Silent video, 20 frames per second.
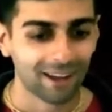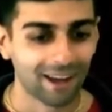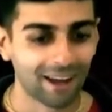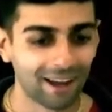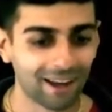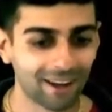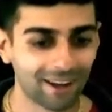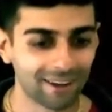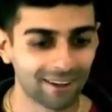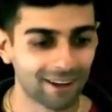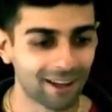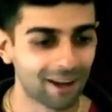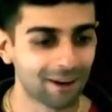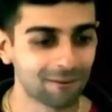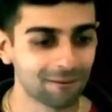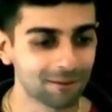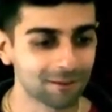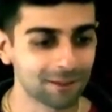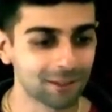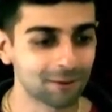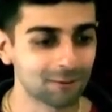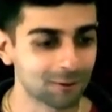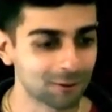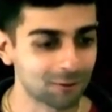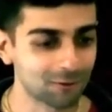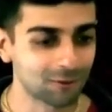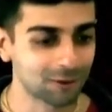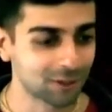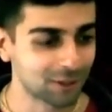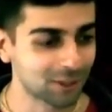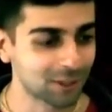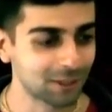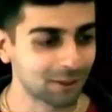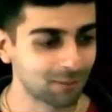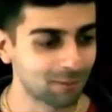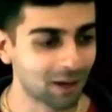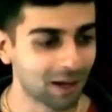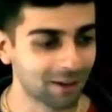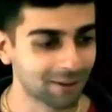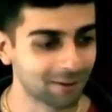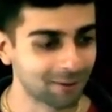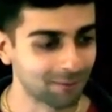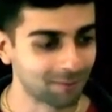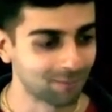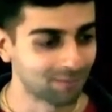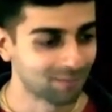and everything was fishy about him.